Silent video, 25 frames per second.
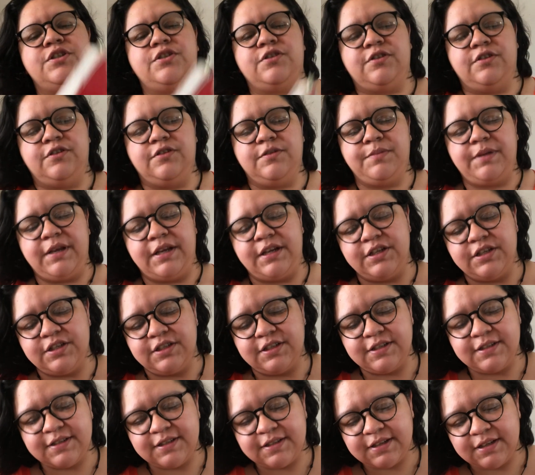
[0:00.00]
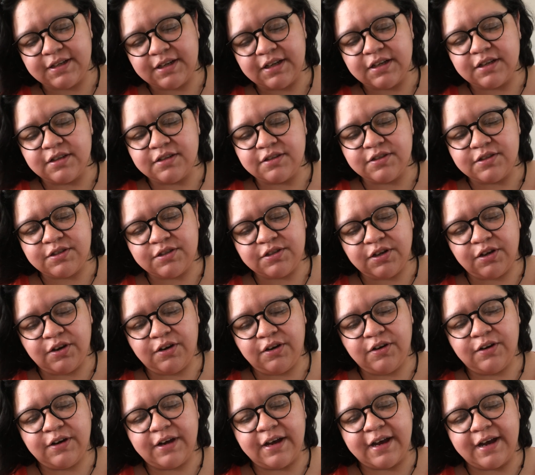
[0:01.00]
journal pages.
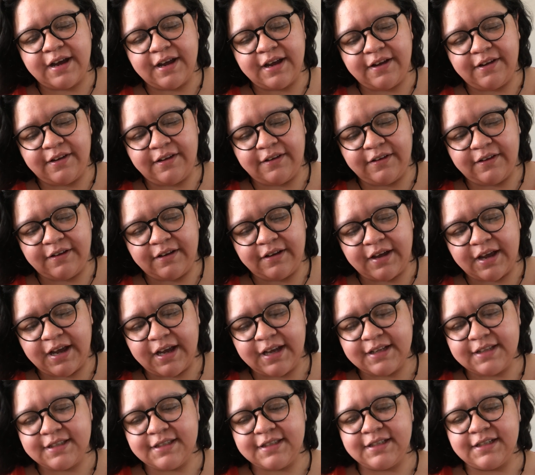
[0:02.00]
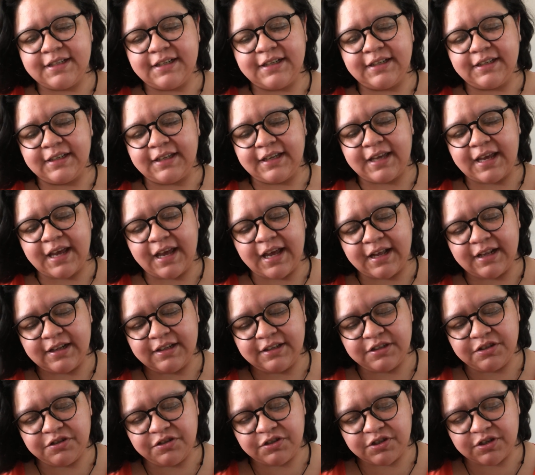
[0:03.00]
So I did a
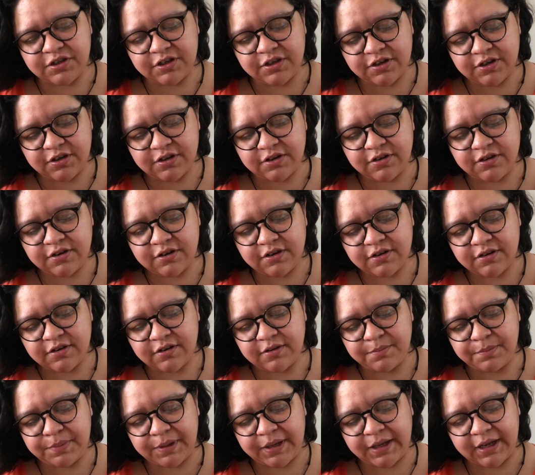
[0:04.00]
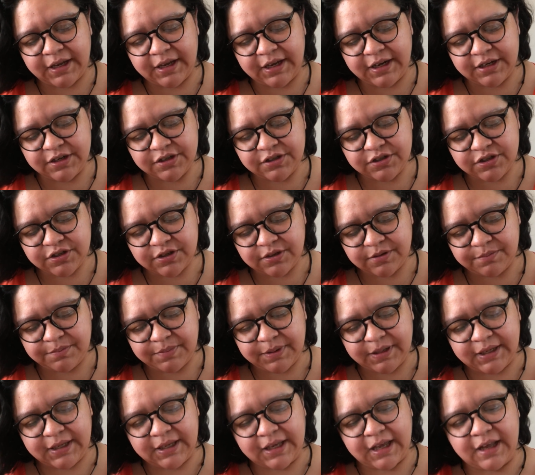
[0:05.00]
calendar page, a
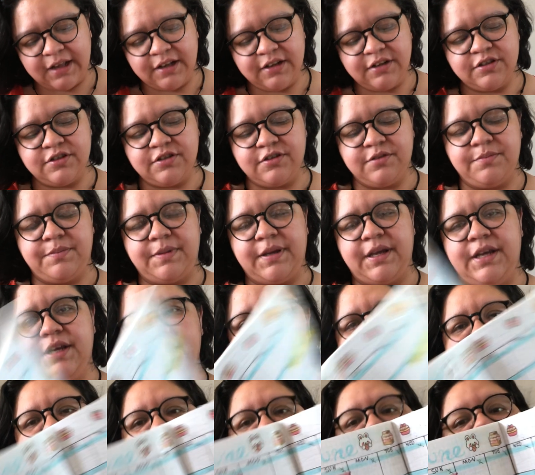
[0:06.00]
big calendar page